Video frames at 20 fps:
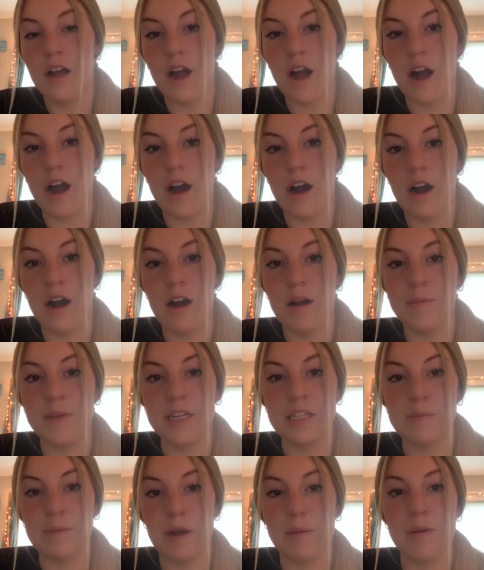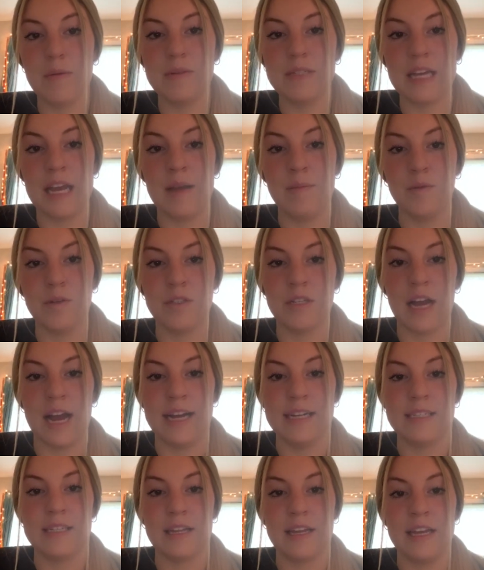experiment was able to
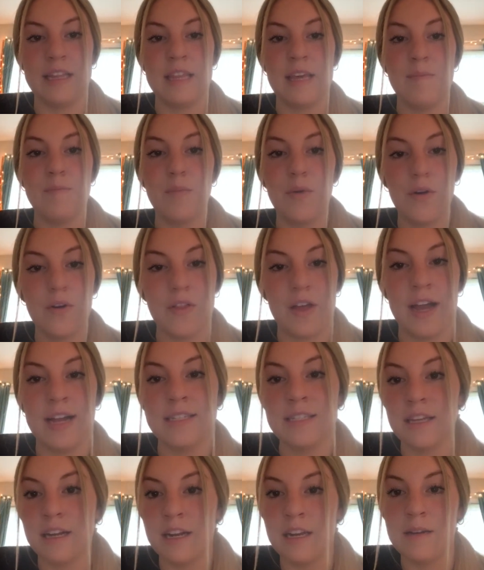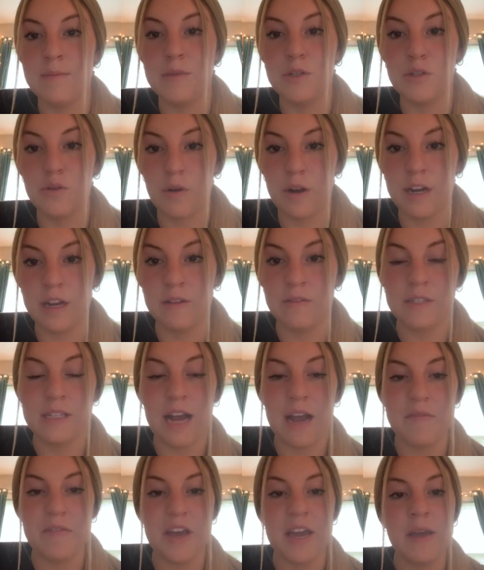isolate. They both isolated a majority of
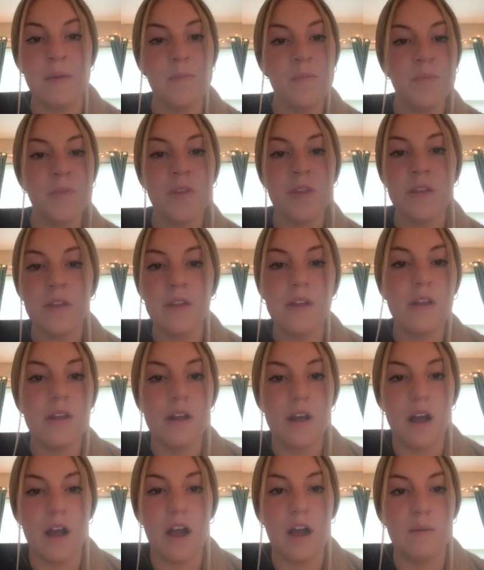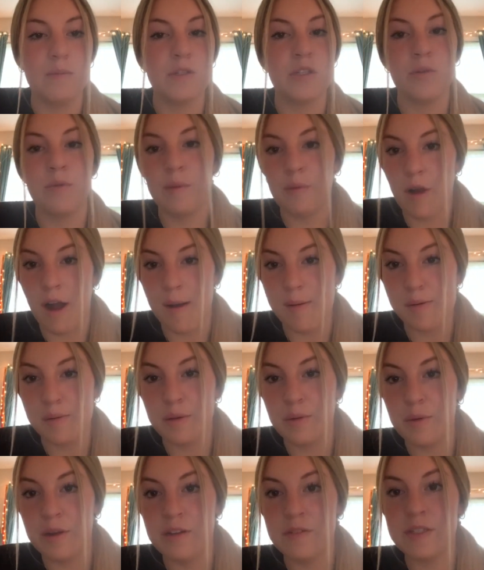staph A, so we probably
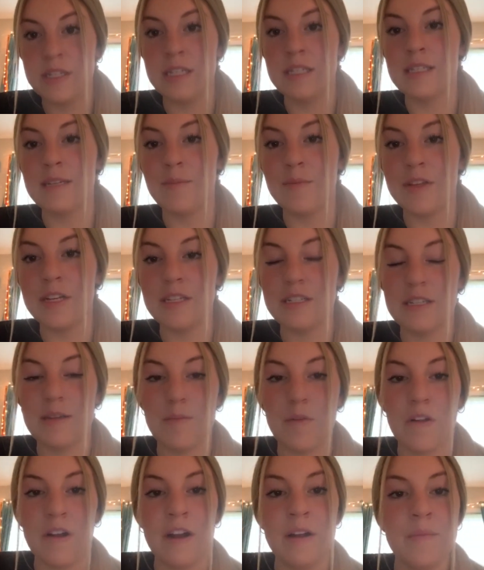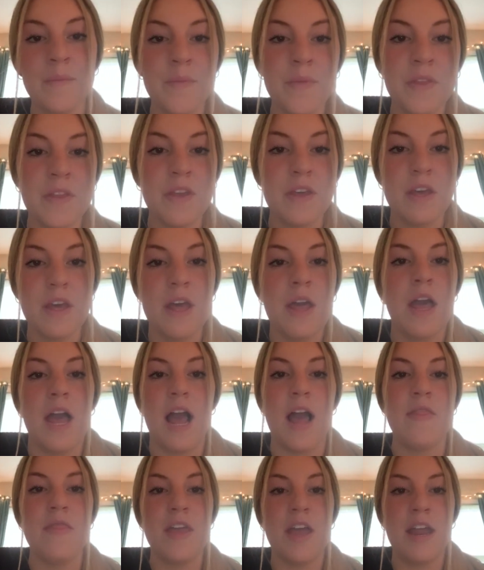would have seen something similar.
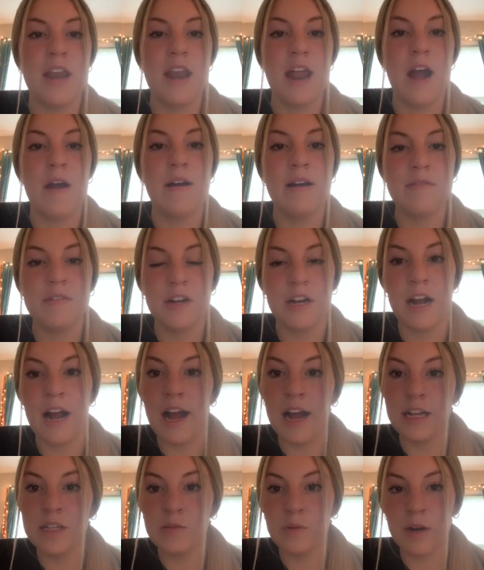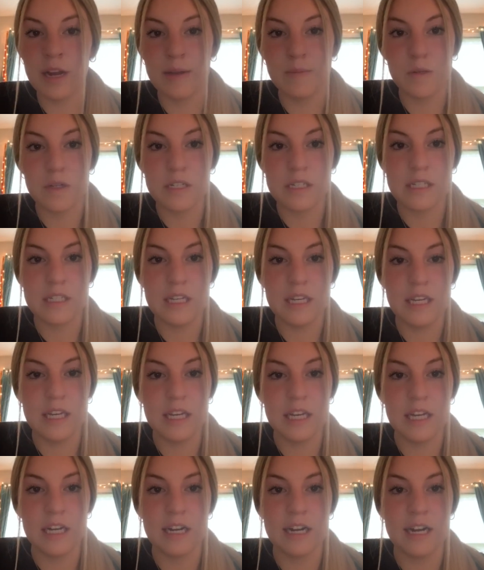And then, however, as we're able to see
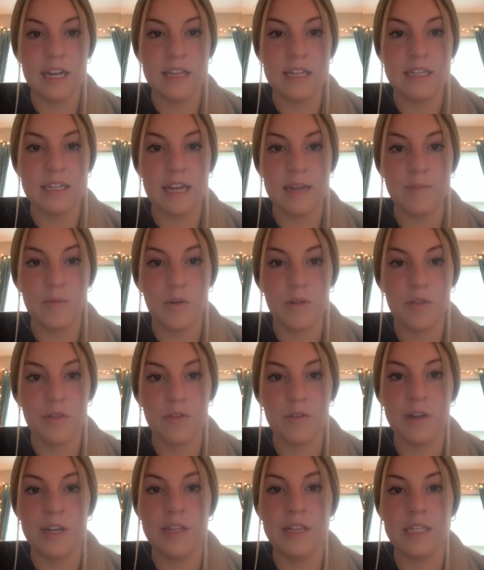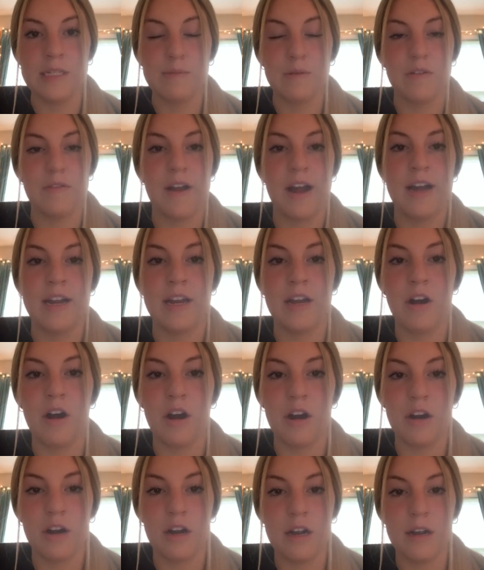here in the table 3 that's provided
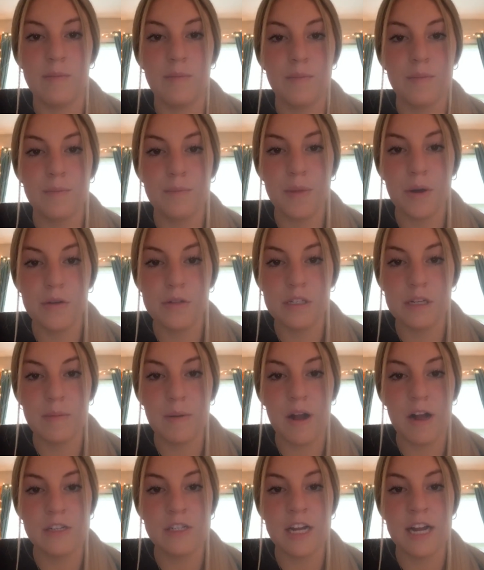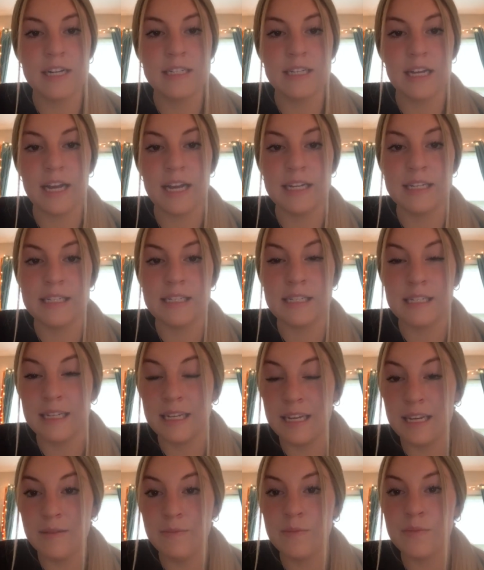on our poster project, it
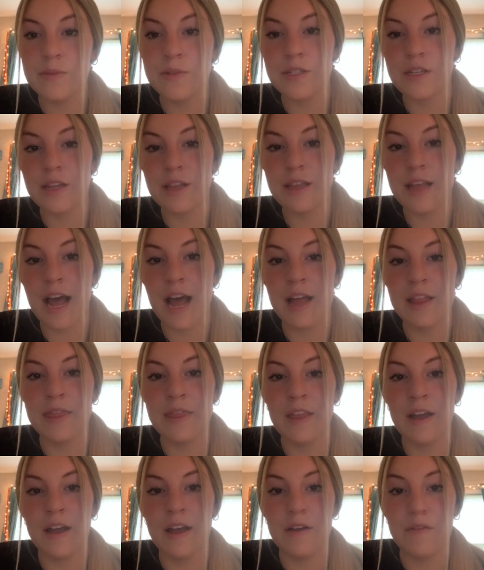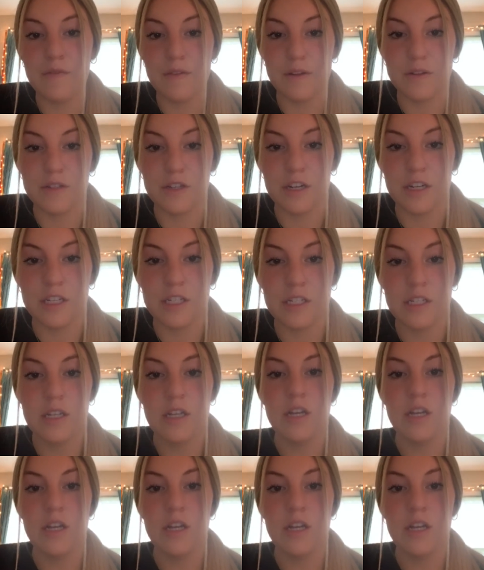seems that the filters